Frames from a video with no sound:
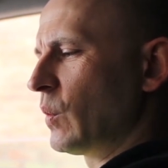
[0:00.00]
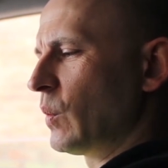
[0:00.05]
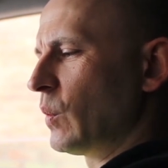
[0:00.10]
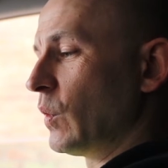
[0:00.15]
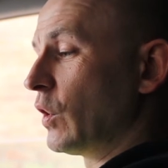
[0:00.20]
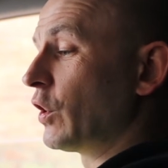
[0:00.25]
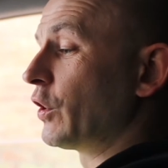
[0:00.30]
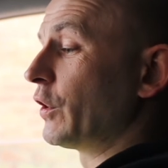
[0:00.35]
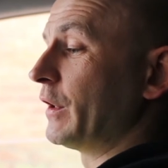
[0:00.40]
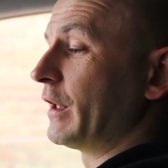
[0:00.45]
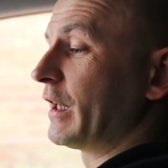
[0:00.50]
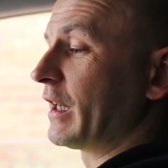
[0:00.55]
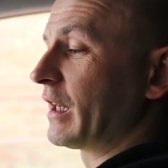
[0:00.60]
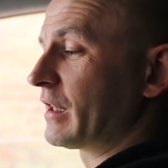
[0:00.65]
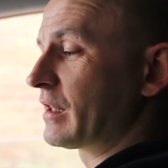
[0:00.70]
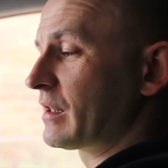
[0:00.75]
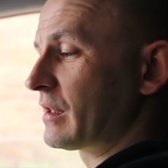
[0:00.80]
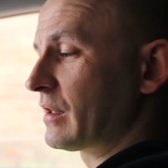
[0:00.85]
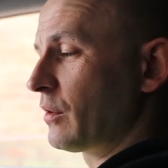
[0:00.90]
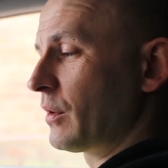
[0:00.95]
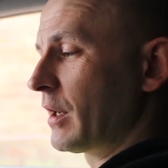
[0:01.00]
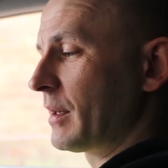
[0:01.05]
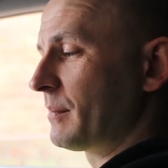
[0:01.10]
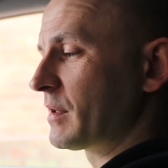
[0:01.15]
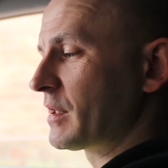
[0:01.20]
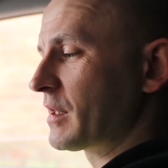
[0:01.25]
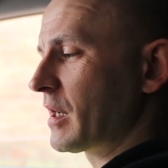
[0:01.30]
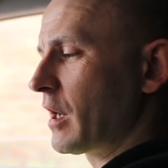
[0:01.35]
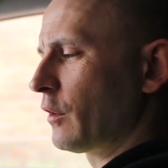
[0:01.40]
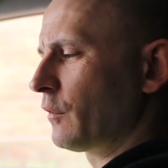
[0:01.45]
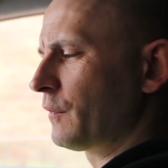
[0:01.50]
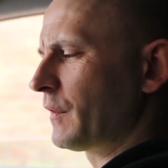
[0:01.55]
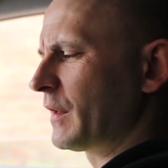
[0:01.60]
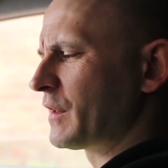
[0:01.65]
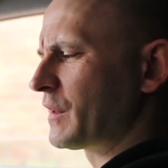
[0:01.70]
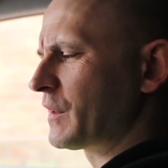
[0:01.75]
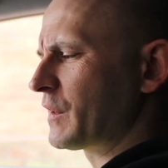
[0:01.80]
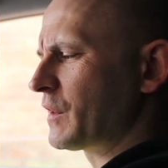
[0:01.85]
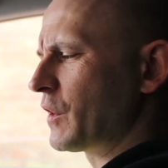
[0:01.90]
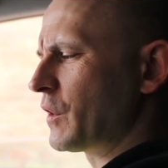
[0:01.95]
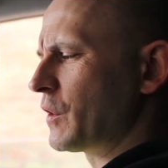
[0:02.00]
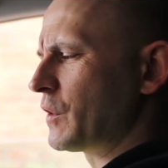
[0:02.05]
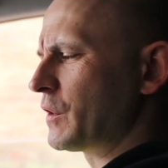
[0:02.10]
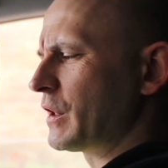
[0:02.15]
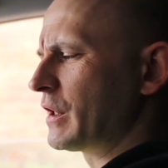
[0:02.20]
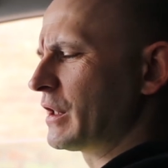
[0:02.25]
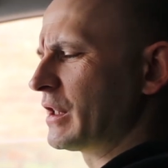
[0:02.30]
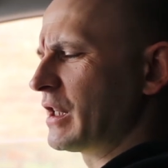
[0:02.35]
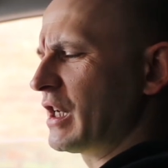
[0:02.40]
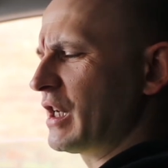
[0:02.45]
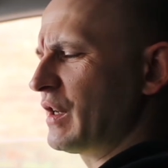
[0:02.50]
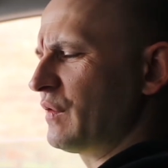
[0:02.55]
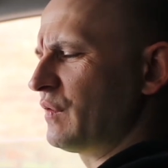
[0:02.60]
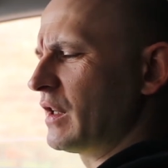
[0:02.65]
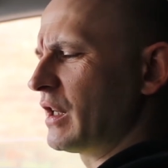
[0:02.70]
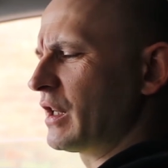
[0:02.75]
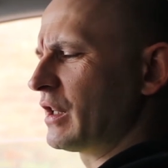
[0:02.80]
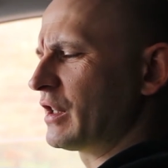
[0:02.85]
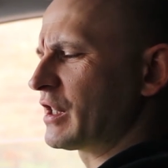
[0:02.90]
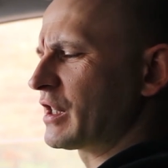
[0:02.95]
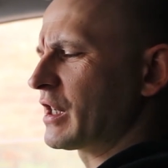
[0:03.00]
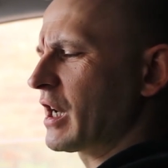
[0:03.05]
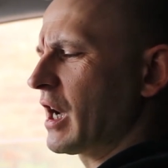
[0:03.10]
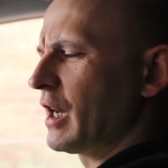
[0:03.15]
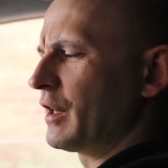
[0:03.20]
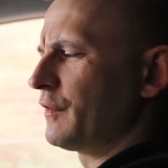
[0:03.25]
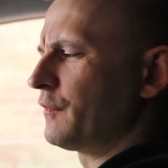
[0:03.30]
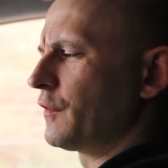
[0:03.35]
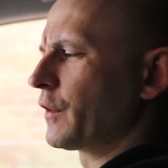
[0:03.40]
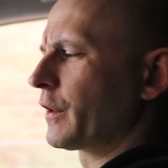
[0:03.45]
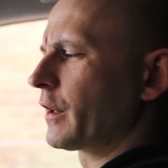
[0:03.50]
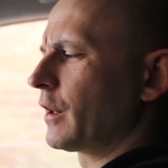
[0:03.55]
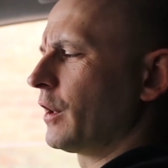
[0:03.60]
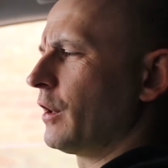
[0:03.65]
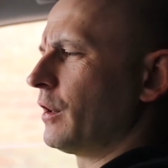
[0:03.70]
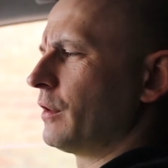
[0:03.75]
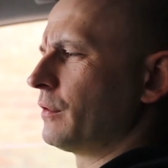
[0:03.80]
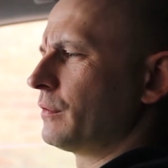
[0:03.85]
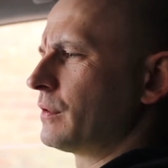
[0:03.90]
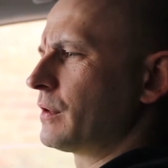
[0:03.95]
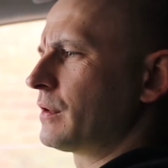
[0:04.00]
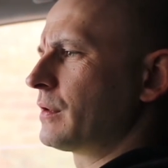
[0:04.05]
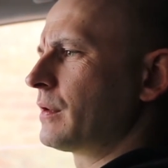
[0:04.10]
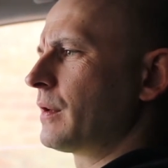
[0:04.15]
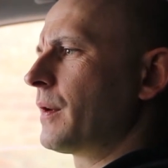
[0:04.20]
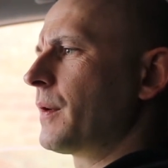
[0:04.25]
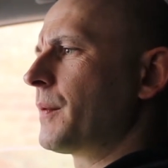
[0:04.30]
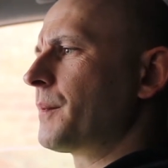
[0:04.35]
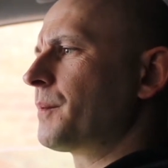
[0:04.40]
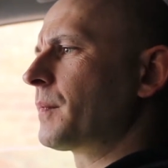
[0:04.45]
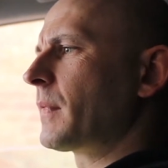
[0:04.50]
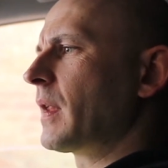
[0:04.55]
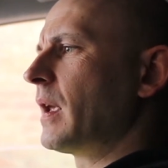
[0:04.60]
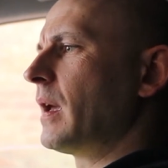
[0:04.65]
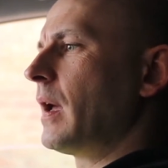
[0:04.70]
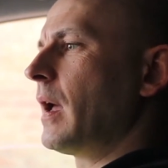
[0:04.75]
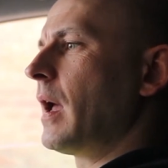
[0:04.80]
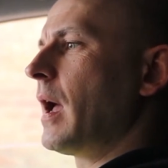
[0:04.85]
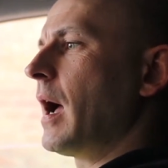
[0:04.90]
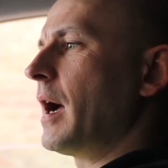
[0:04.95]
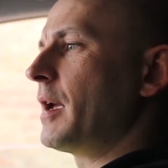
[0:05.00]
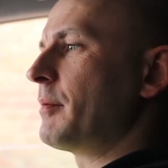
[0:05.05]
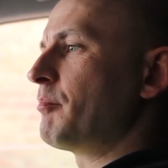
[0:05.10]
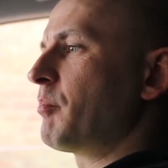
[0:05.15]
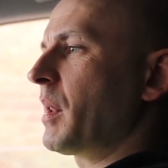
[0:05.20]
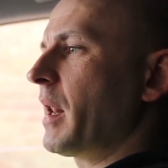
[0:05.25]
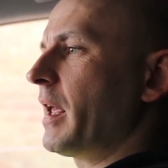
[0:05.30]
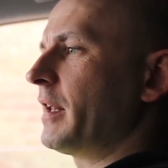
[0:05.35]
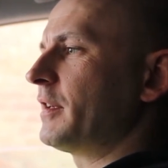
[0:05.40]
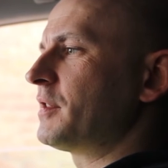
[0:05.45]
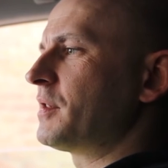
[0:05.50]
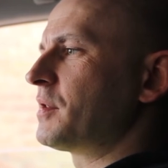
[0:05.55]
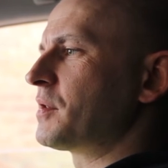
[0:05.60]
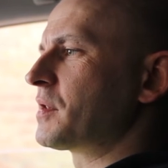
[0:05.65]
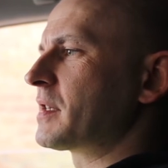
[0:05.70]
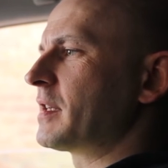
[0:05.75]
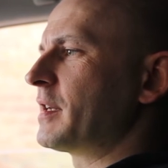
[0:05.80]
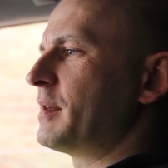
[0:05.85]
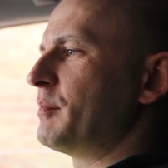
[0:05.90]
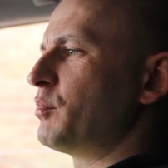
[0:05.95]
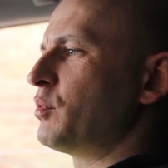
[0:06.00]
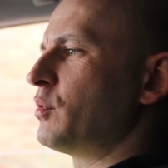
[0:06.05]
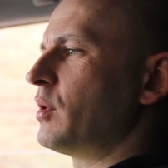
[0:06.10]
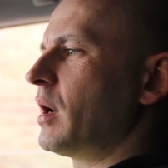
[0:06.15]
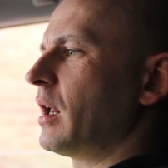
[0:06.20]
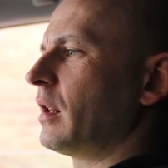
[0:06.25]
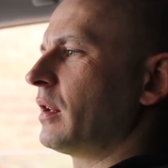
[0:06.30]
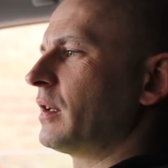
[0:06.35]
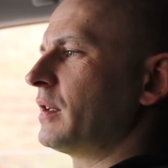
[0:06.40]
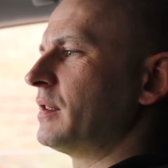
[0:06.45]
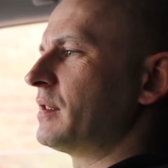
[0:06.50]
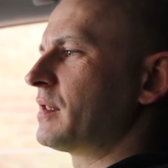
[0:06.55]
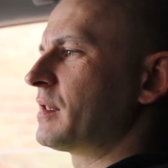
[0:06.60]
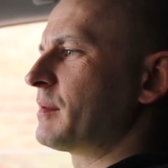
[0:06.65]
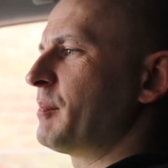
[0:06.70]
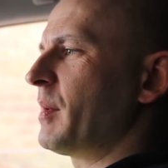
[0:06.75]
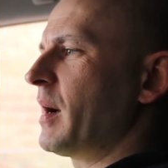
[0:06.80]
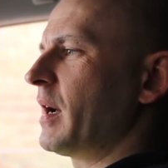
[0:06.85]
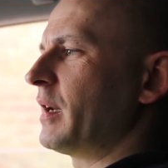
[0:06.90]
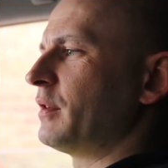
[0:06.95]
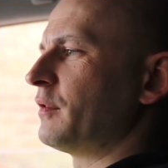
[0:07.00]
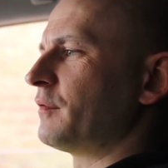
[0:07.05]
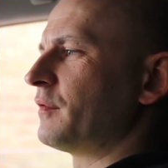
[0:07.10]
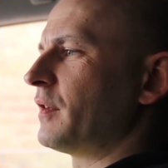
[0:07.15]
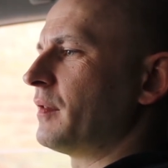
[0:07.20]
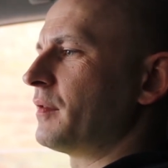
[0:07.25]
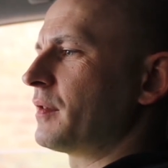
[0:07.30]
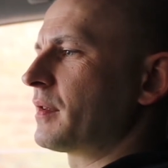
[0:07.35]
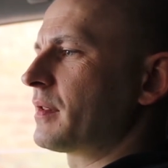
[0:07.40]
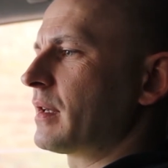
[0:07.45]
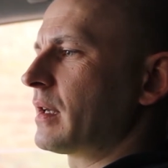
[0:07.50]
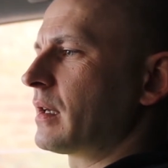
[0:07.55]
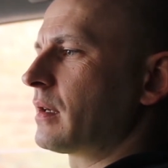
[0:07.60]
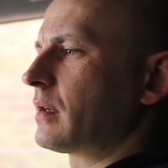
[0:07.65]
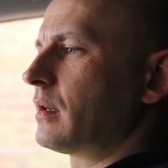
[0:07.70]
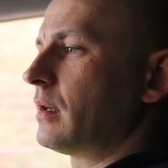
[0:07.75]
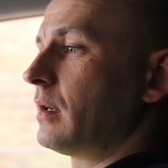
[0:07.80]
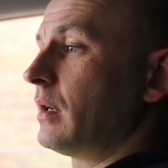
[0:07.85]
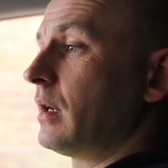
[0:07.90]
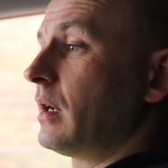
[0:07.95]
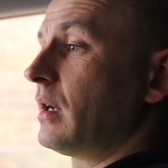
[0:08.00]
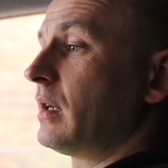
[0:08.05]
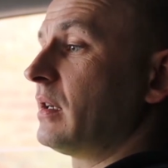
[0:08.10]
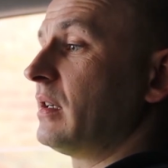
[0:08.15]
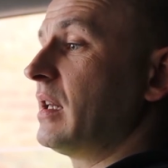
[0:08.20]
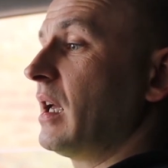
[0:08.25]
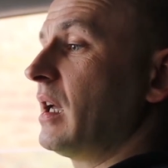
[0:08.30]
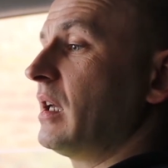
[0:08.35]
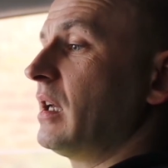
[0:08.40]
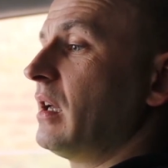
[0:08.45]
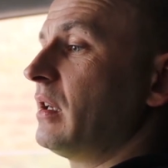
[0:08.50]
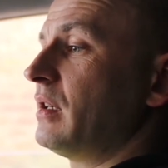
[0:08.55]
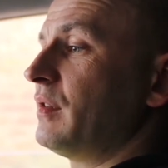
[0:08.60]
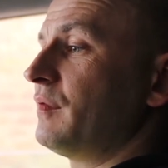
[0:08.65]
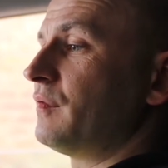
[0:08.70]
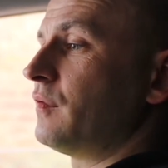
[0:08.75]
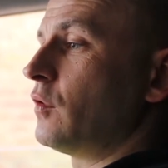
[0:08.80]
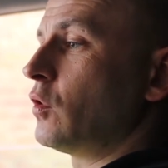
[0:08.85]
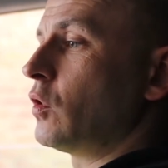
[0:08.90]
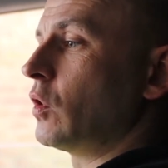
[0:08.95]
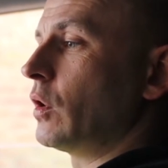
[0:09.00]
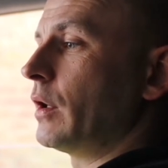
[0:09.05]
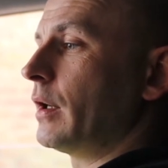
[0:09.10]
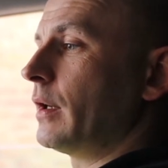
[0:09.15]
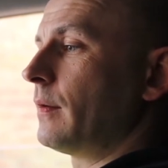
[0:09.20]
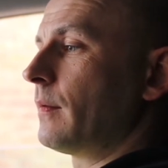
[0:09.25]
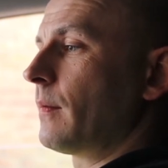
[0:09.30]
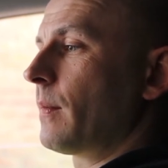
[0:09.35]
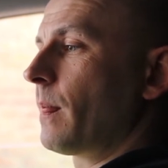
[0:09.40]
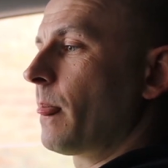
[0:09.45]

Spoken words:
to himself and searching the evening sky for clouds. I planned to sleep well in spite of everything. Day 84.